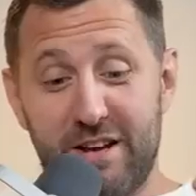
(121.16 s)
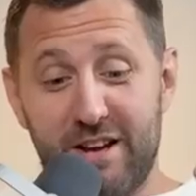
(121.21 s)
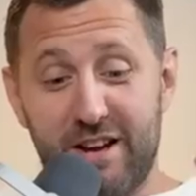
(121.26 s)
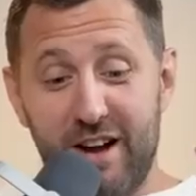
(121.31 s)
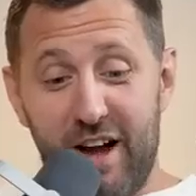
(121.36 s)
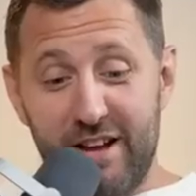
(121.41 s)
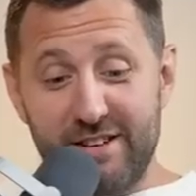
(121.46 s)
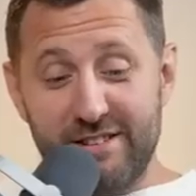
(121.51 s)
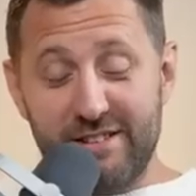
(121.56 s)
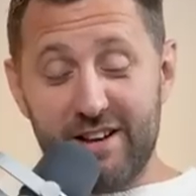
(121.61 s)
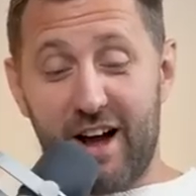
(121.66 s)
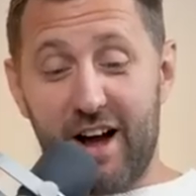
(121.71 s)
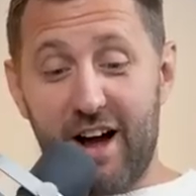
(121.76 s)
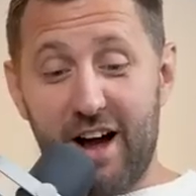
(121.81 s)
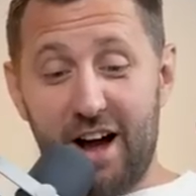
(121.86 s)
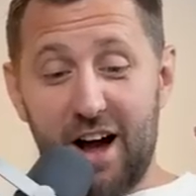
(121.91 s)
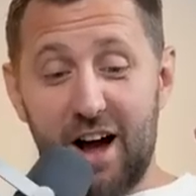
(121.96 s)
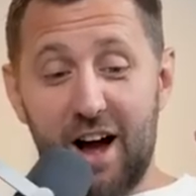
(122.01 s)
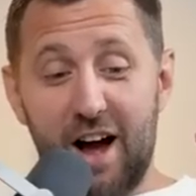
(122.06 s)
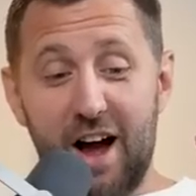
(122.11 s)
because
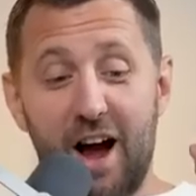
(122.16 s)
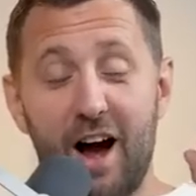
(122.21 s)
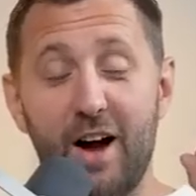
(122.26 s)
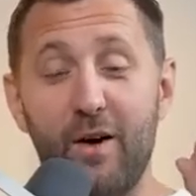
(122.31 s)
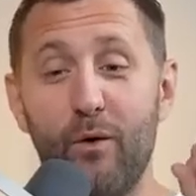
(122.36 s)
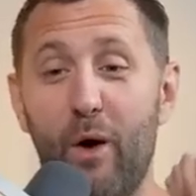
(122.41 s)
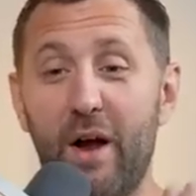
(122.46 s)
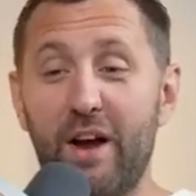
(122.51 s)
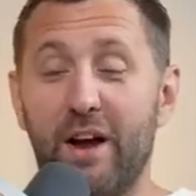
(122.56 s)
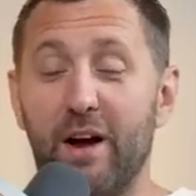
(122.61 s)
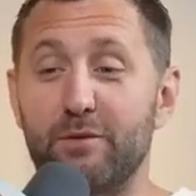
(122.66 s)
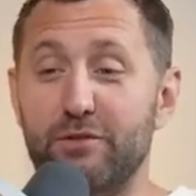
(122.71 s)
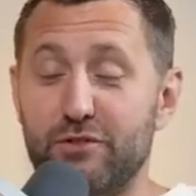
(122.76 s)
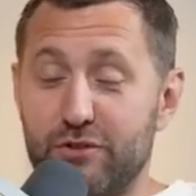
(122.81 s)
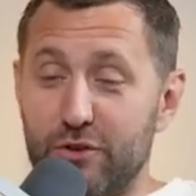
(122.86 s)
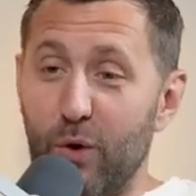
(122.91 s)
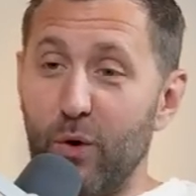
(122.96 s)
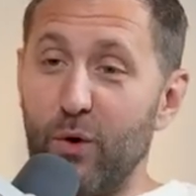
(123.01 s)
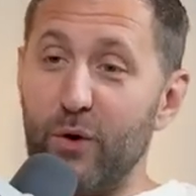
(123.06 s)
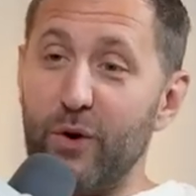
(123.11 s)
I wake up
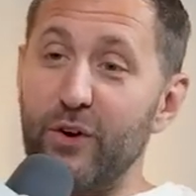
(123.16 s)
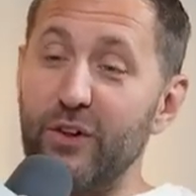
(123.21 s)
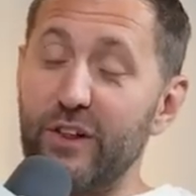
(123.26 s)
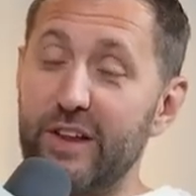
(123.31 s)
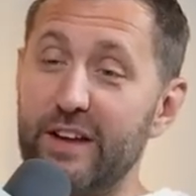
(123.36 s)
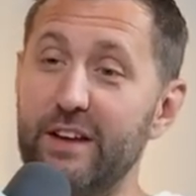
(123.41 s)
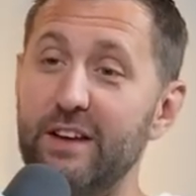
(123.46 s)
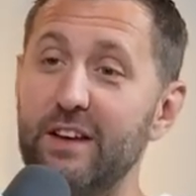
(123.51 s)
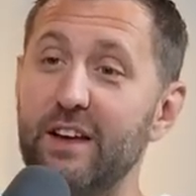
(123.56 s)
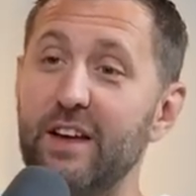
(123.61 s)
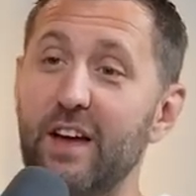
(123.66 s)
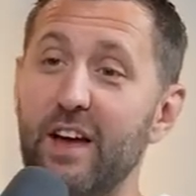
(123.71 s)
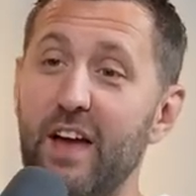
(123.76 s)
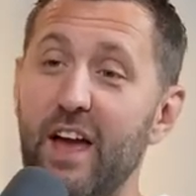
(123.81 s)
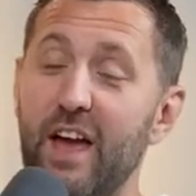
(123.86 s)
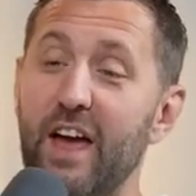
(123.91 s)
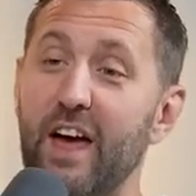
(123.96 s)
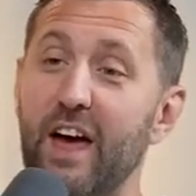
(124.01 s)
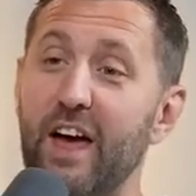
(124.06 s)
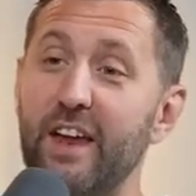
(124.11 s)
so early,
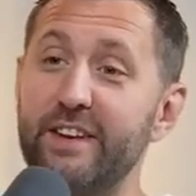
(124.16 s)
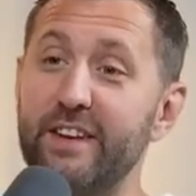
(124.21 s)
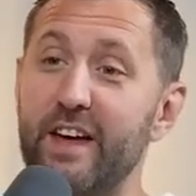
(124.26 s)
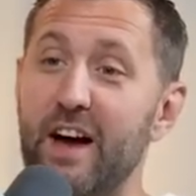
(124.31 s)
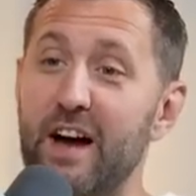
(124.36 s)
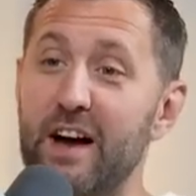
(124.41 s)
and